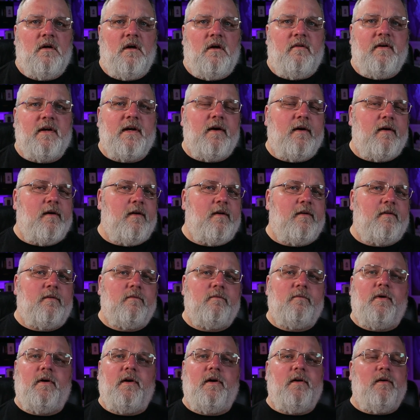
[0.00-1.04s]
Regardless
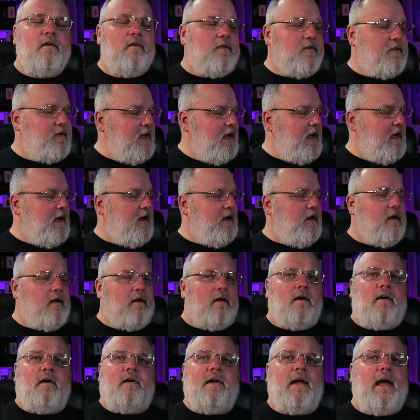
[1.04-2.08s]
of where you stand
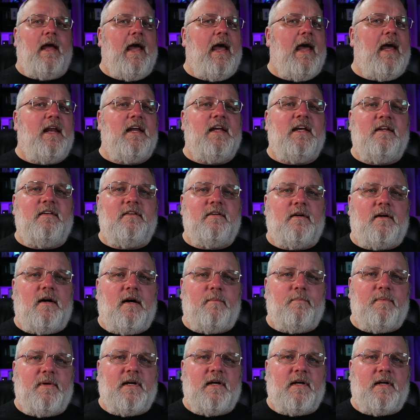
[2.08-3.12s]
on any
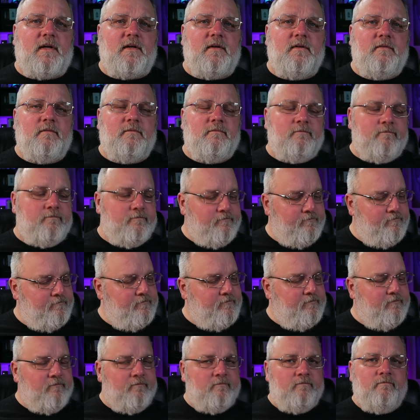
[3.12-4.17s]
topic,
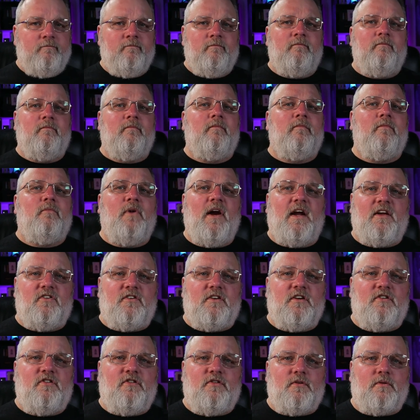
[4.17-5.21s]

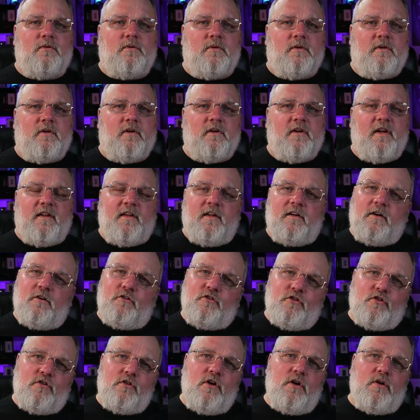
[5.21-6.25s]
rest assured that the
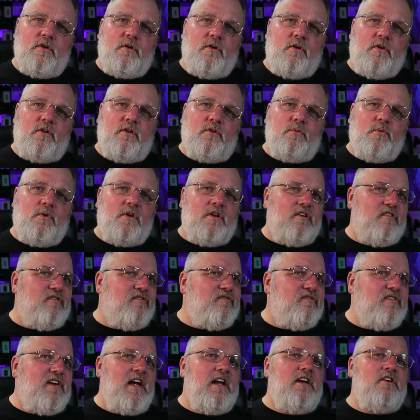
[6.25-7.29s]
truth will
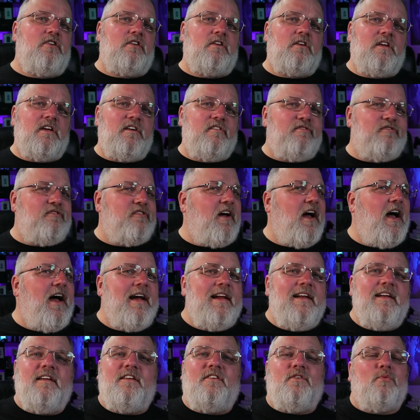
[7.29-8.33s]
eventually
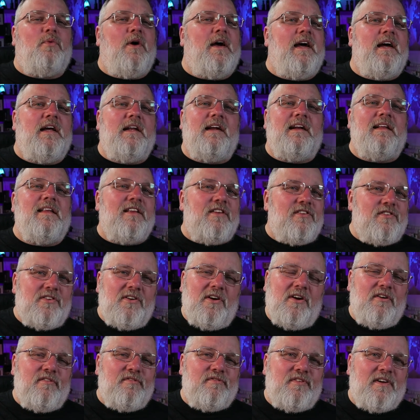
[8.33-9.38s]
find its way to the
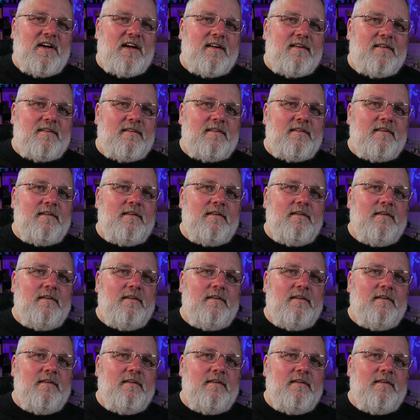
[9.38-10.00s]
surface.